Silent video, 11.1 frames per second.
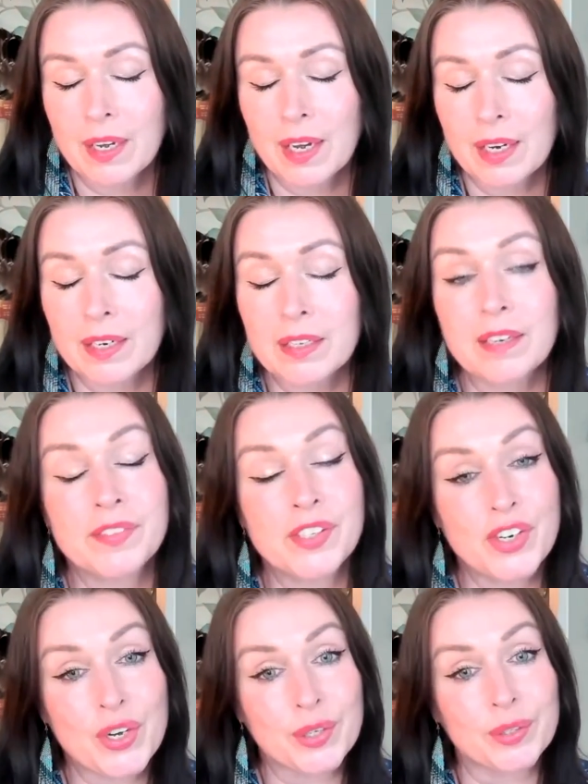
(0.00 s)
And I'd love to
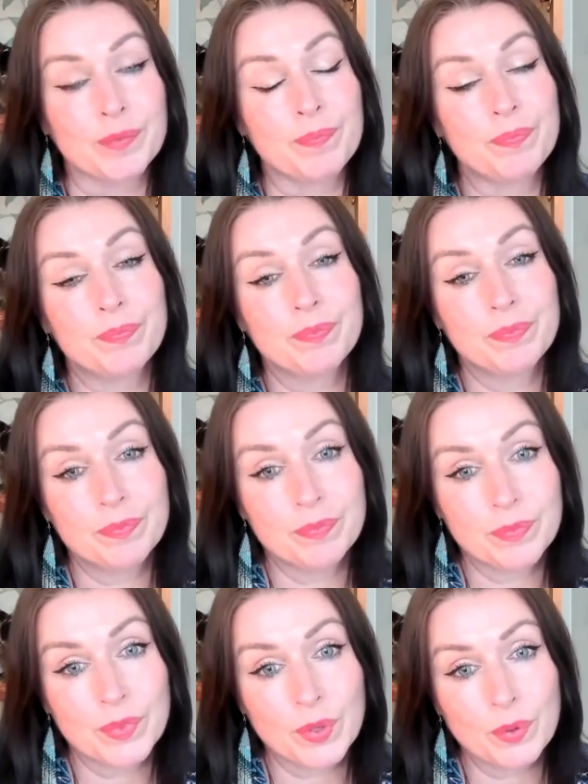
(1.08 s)
know,
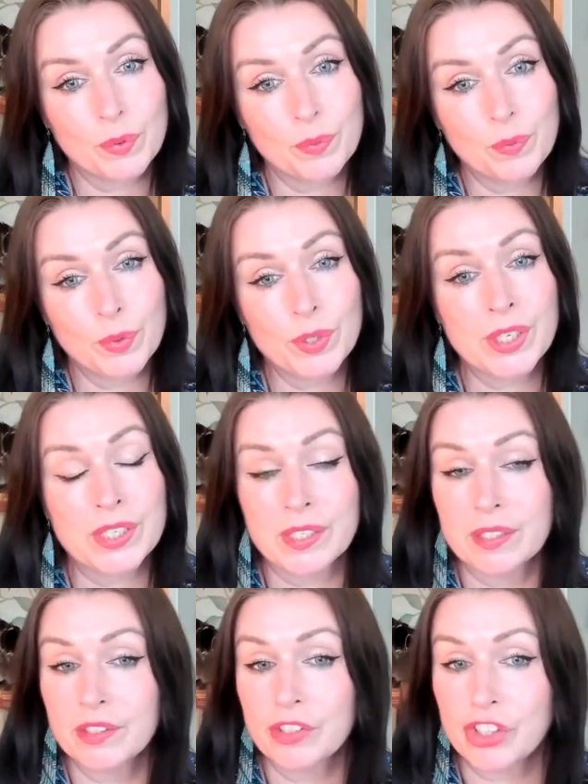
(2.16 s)
what did
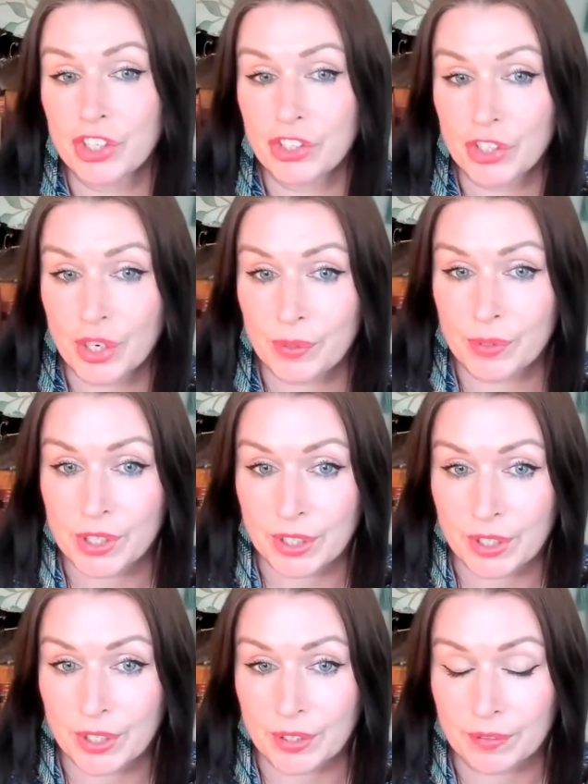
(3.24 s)
she show to
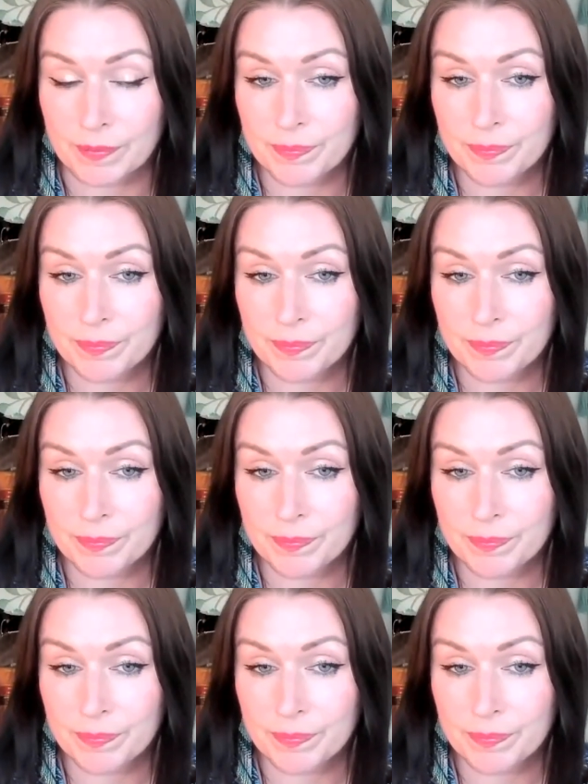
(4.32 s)
you?